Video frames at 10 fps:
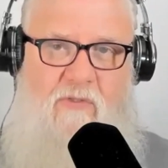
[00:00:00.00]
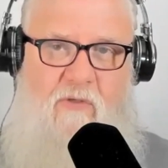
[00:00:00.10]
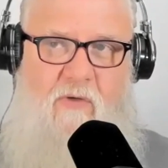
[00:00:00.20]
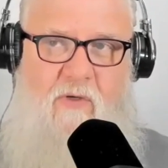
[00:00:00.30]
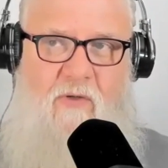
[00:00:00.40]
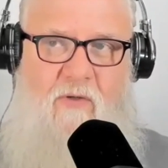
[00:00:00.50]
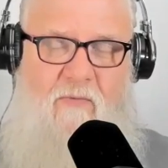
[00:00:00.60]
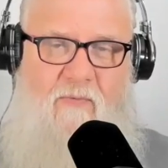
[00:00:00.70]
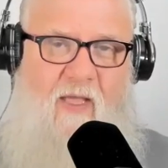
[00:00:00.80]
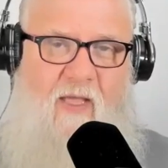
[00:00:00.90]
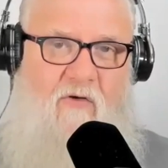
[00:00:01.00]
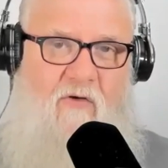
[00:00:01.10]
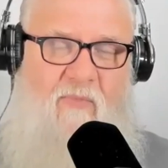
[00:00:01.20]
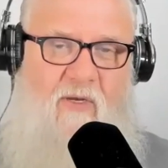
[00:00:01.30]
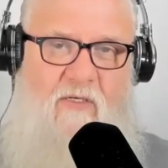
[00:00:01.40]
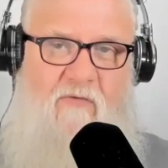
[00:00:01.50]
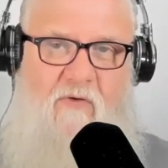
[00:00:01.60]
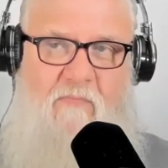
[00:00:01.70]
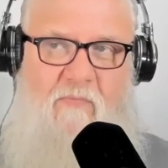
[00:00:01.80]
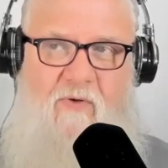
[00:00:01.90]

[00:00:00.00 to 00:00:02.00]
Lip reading: So that could have been different.